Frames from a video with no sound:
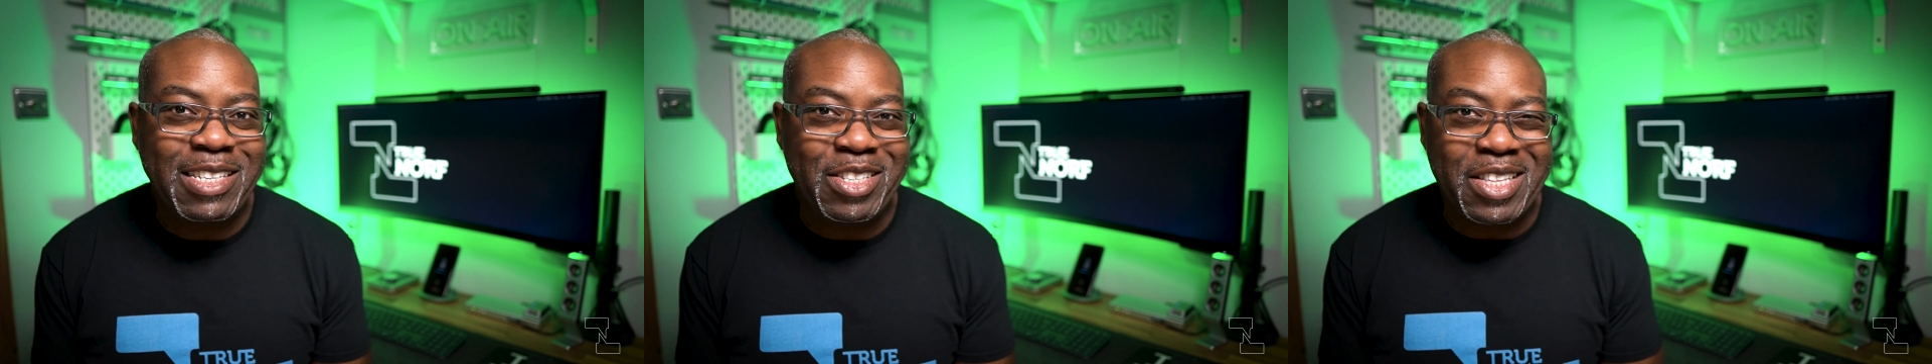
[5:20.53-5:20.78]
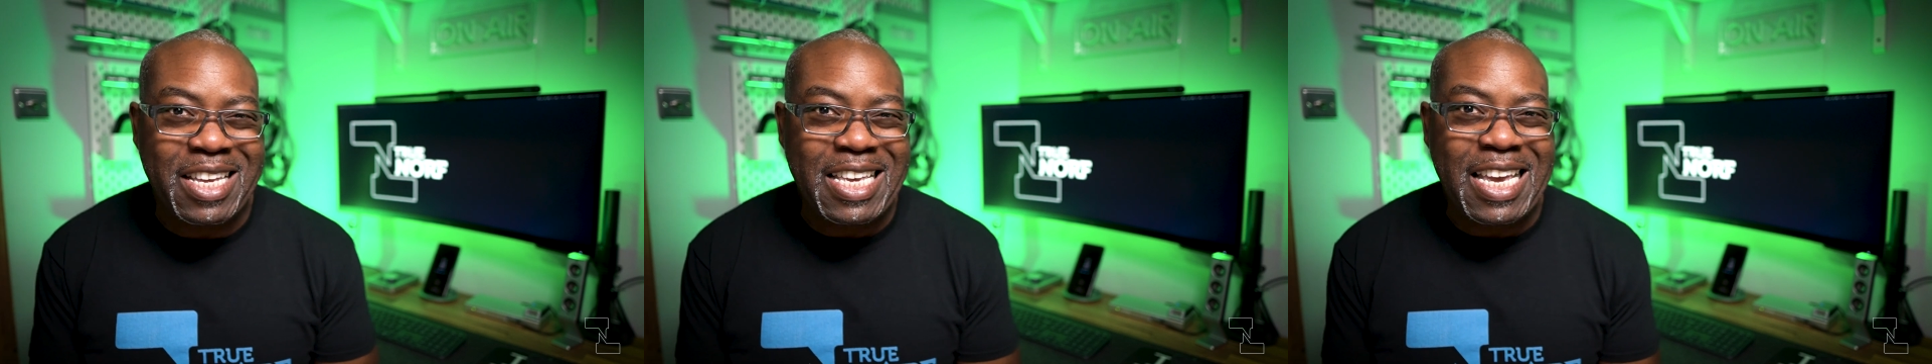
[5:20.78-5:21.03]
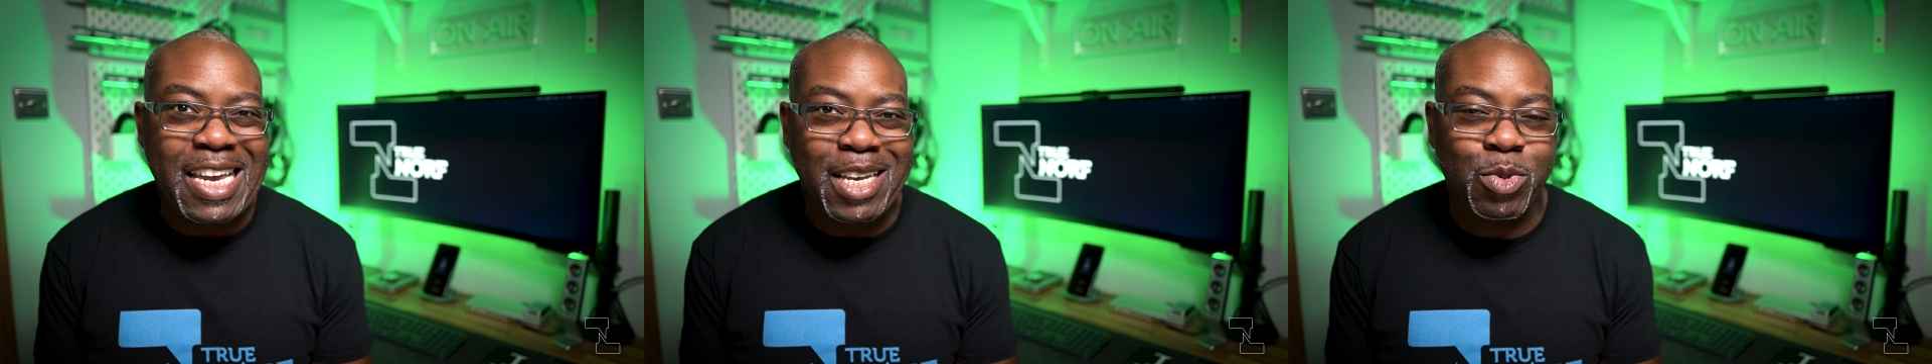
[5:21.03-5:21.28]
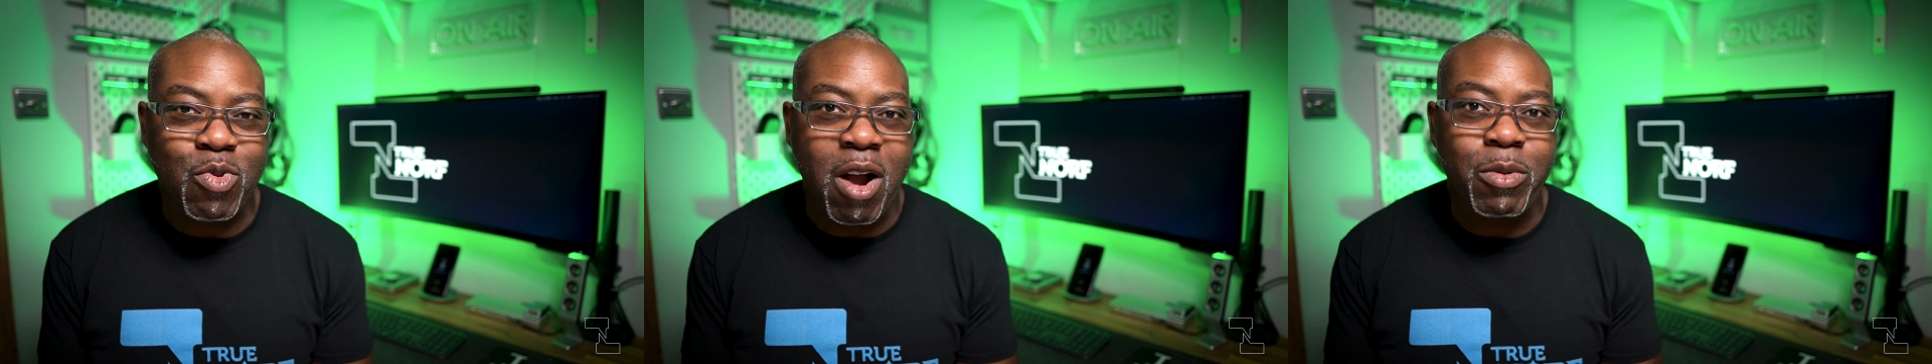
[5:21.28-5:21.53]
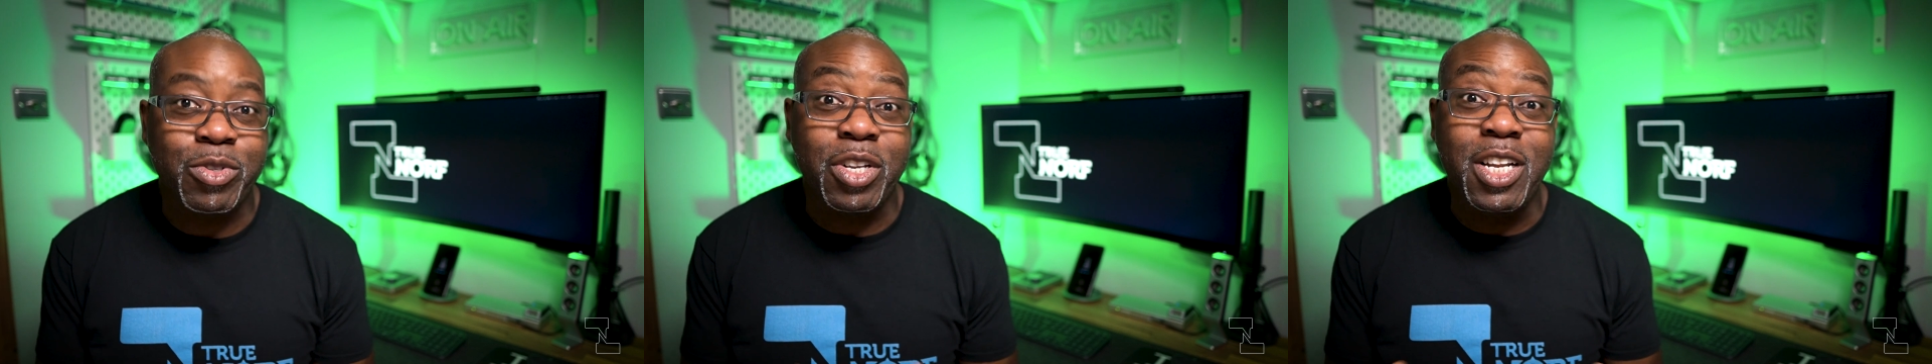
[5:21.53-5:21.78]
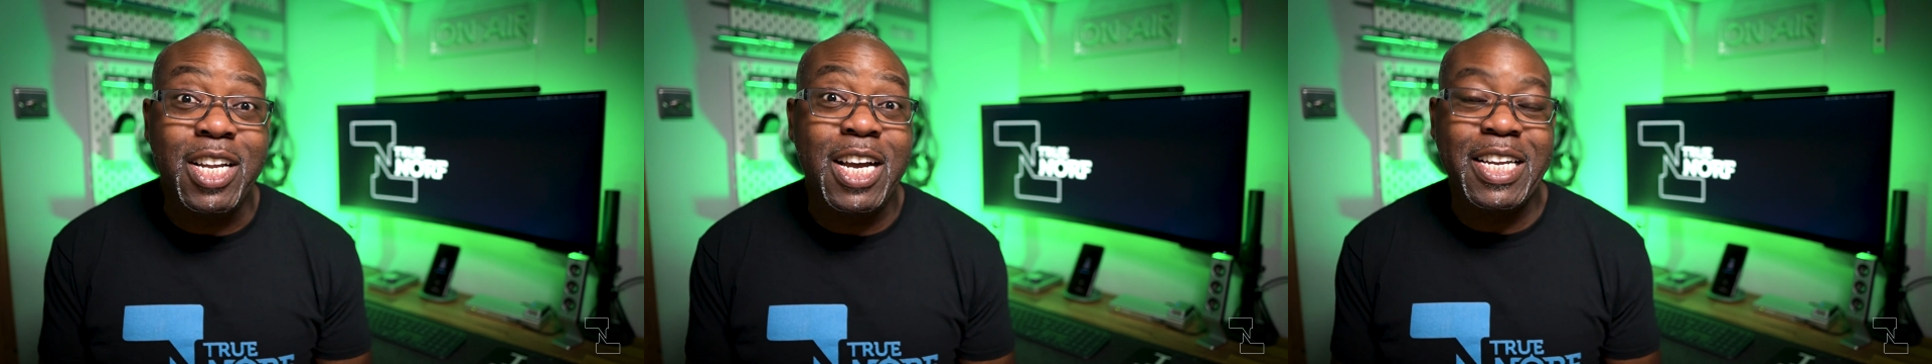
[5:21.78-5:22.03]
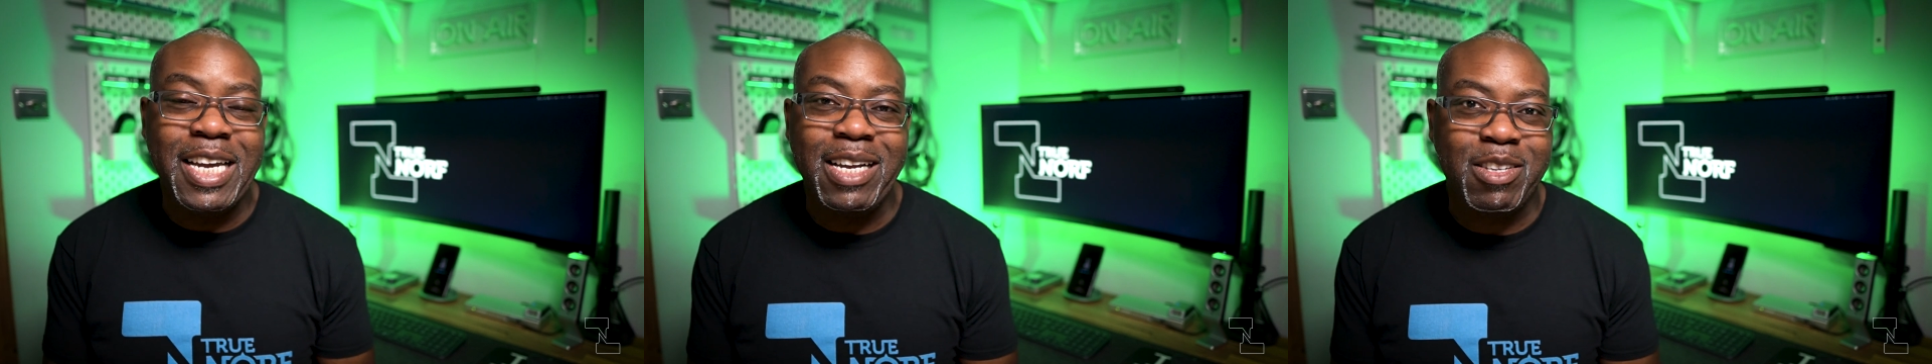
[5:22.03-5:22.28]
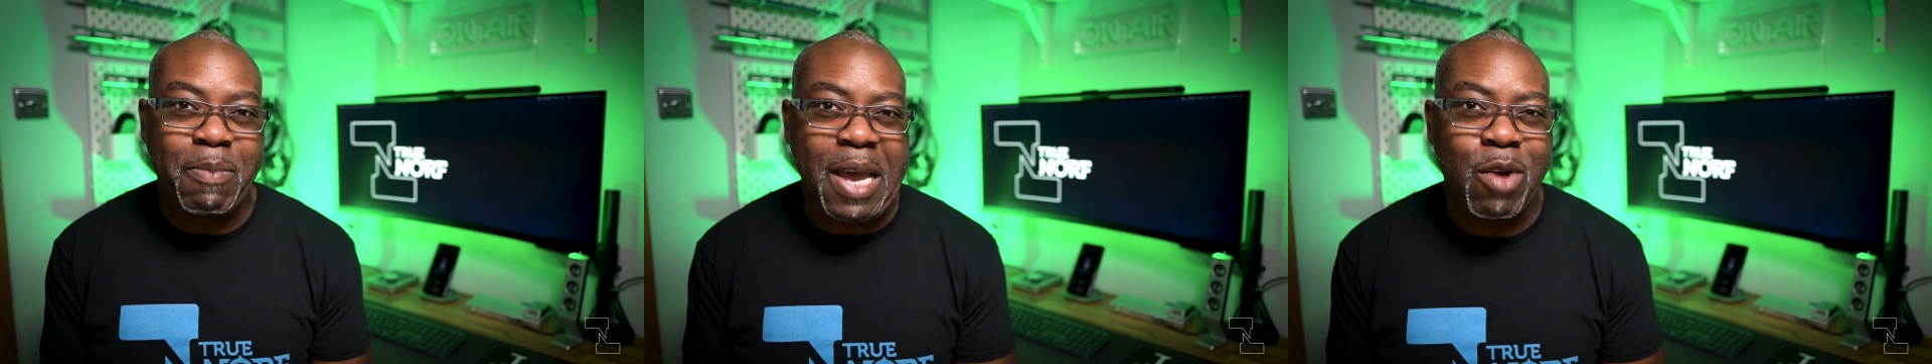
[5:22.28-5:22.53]
to the years where I was learning
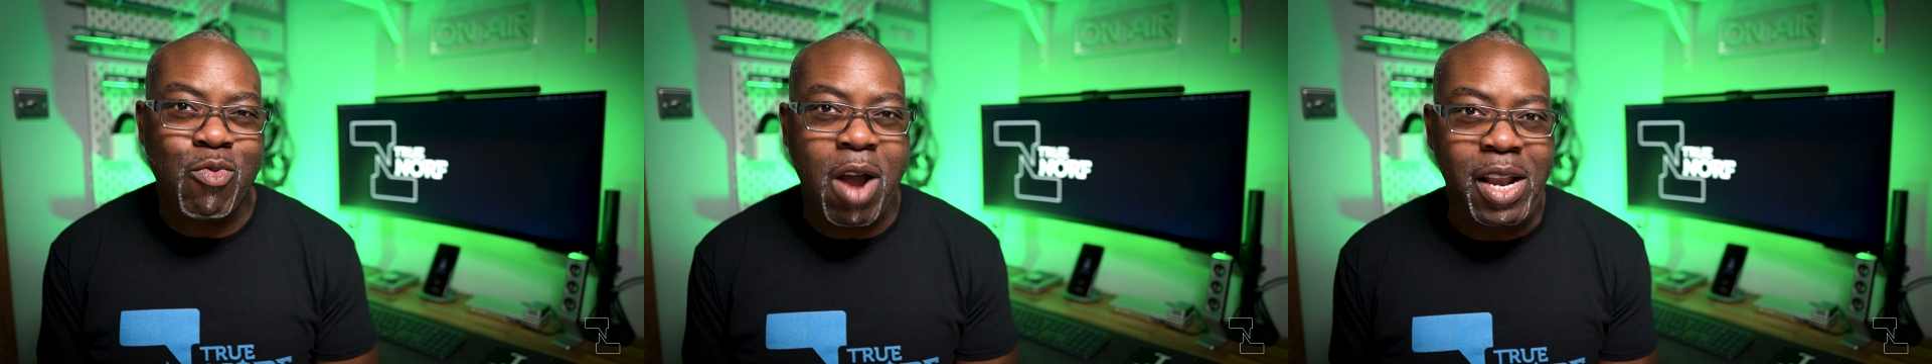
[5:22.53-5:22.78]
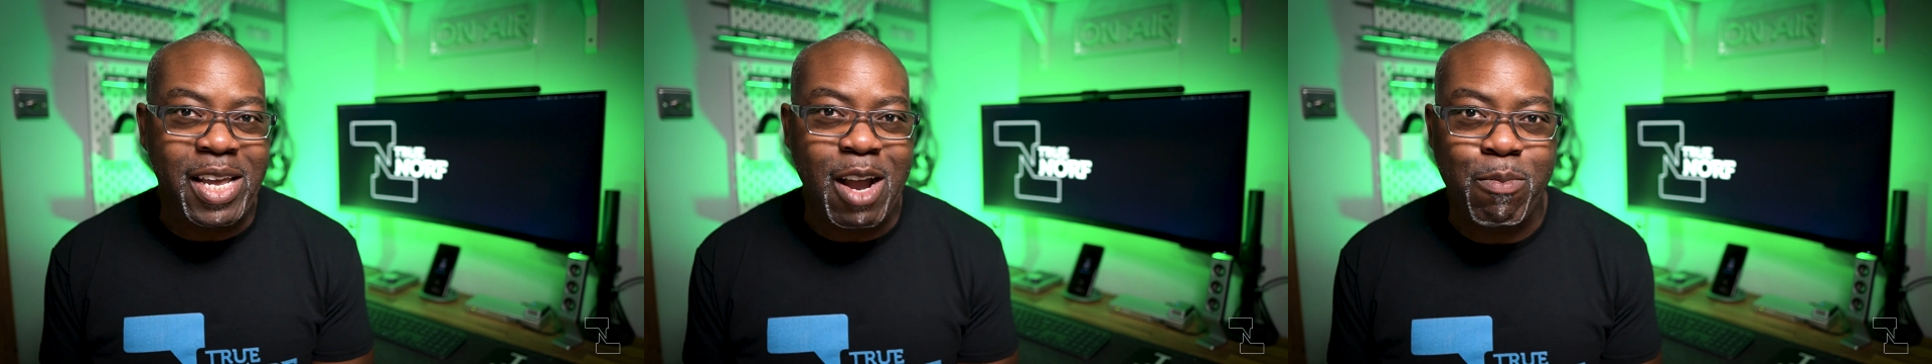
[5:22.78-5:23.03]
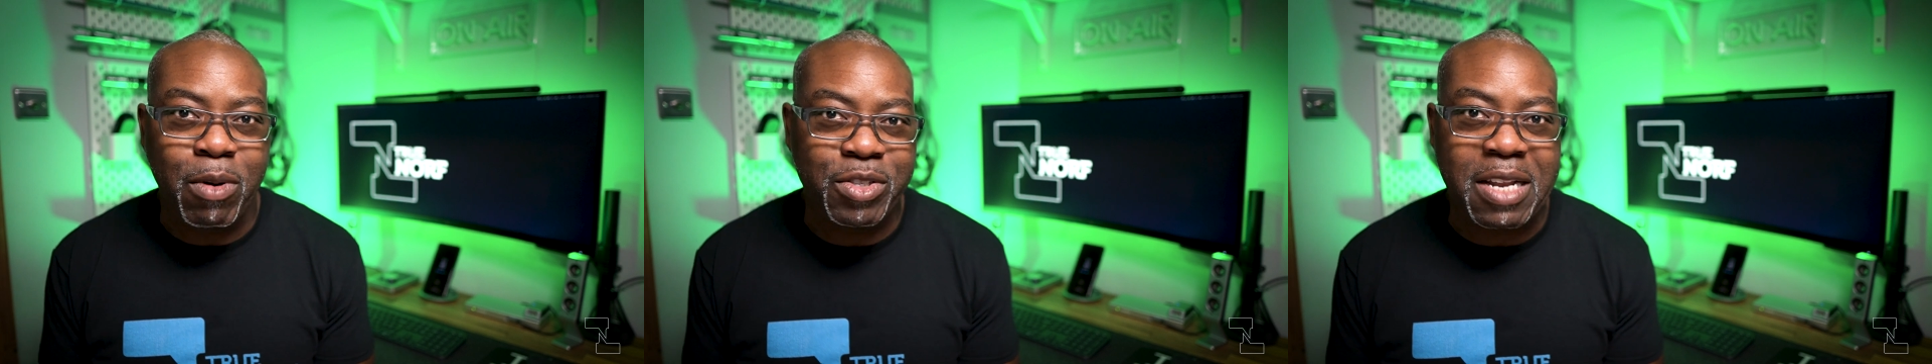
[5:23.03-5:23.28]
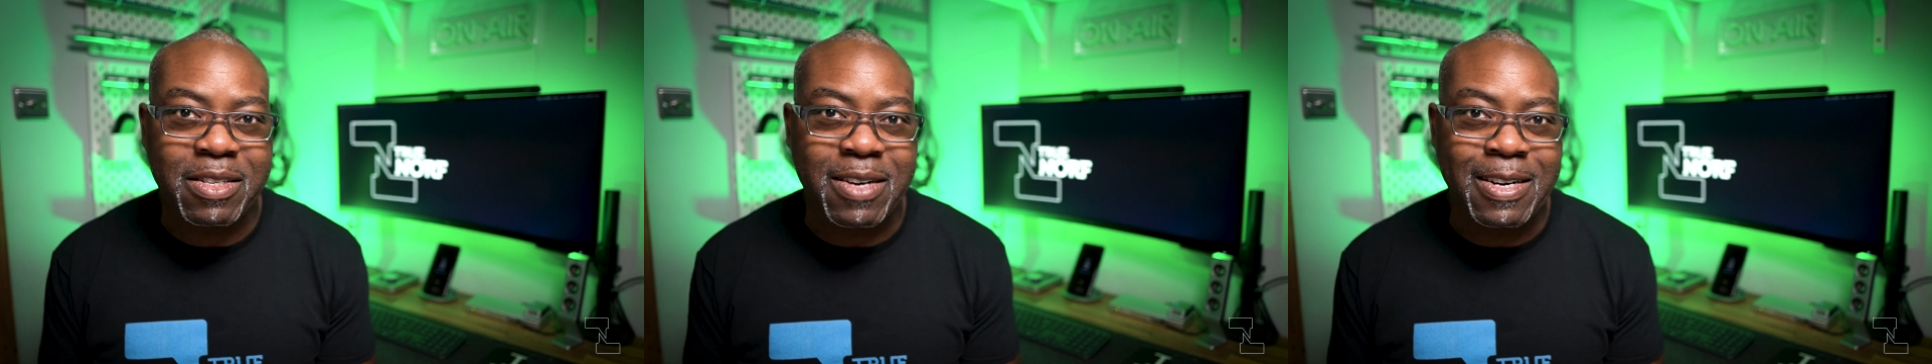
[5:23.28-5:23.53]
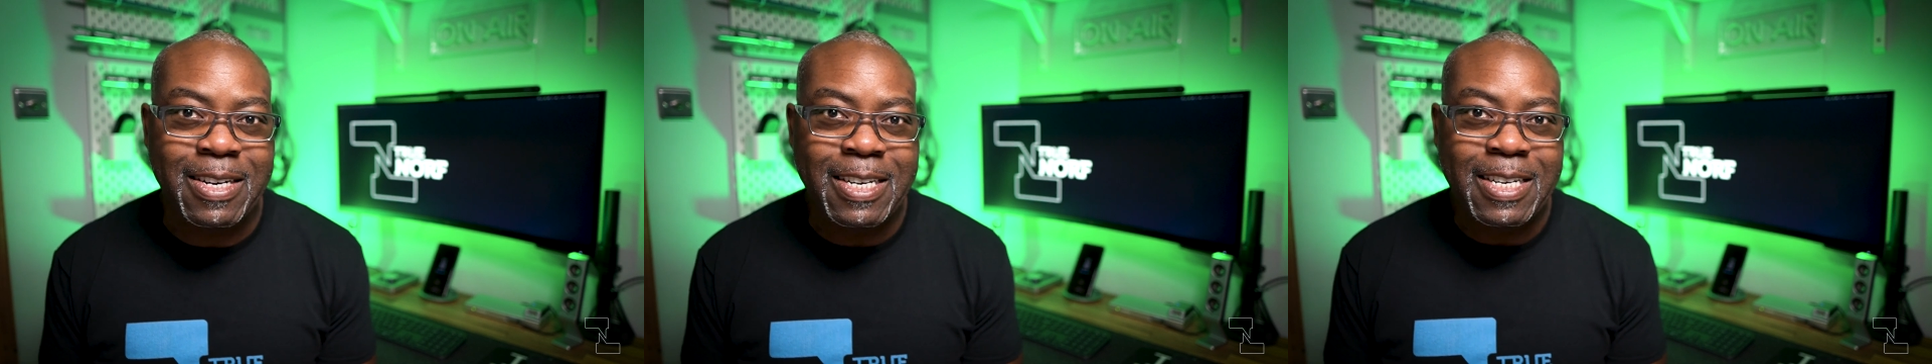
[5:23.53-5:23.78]
to be a radio presenter.